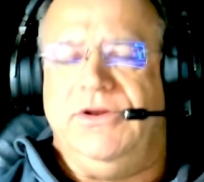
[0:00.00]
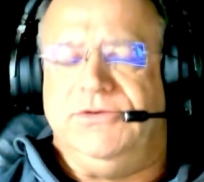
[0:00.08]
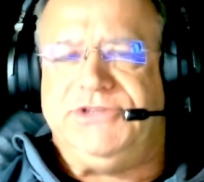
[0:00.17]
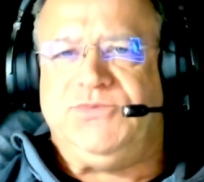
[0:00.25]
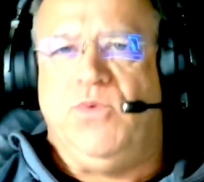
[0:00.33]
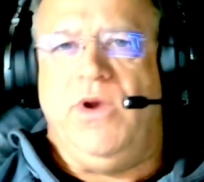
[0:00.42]

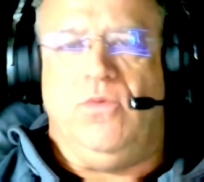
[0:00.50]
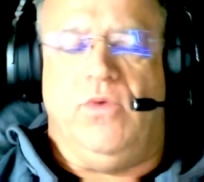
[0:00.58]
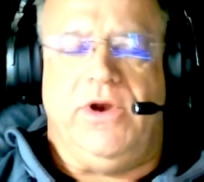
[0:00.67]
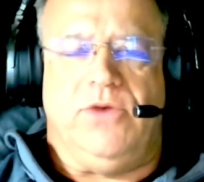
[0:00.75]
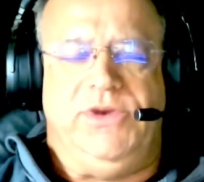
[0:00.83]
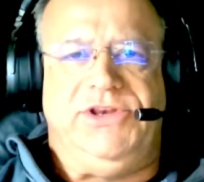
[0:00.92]
just
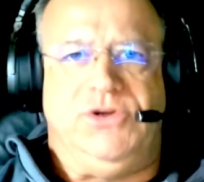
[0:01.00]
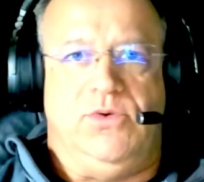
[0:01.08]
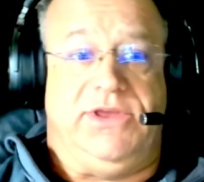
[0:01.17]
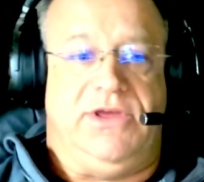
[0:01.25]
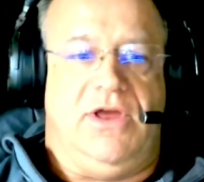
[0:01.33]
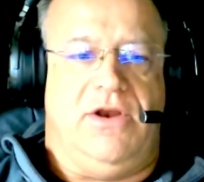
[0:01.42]
what are we
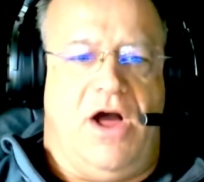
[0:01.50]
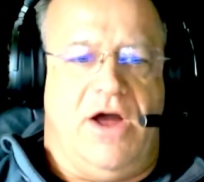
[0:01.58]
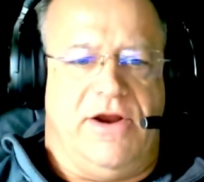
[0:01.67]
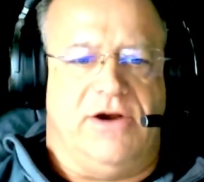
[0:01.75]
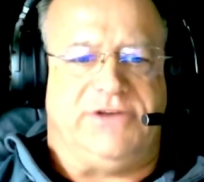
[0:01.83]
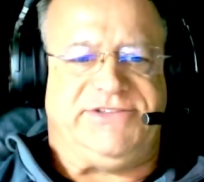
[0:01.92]
doing on
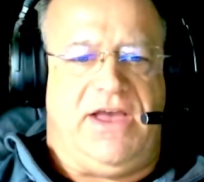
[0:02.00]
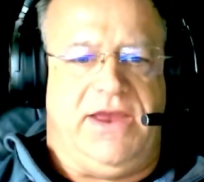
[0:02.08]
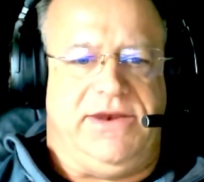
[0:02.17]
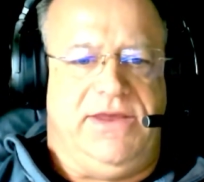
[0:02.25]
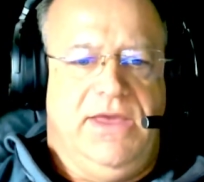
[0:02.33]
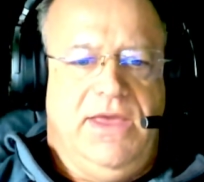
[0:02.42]
our
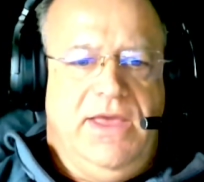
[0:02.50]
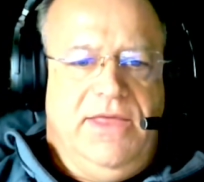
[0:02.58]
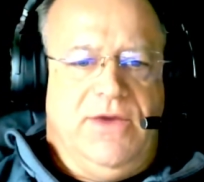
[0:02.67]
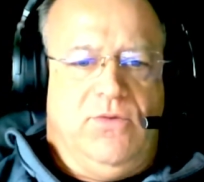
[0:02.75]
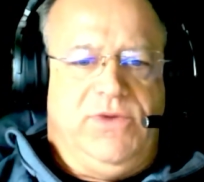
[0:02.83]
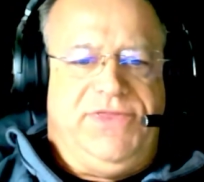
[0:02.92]
side
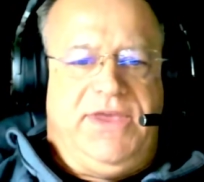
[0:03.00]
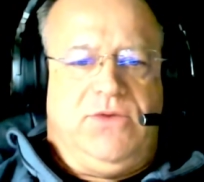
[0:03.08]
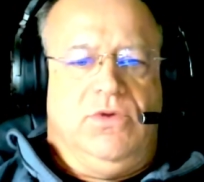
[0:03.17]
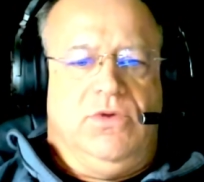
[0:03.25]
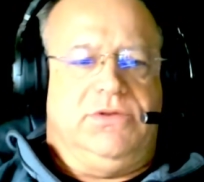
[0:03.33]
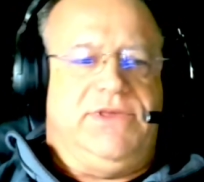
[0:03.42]
that we think
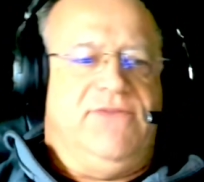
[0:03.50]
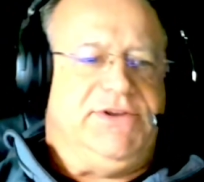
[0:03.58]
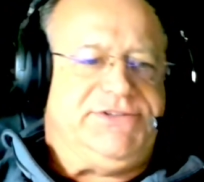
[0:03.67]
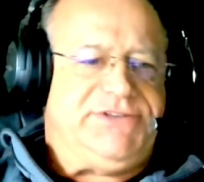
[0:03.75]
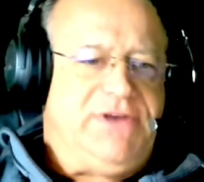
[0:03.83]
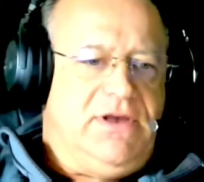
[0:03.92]
will give
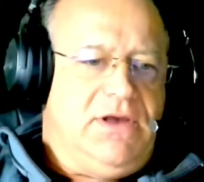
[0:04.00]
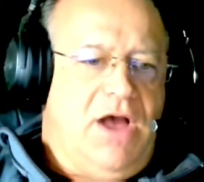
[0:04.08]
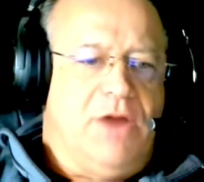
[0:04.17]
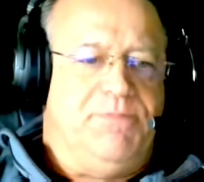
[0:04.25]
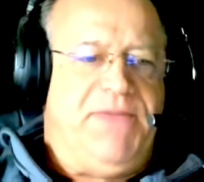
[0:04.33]
us our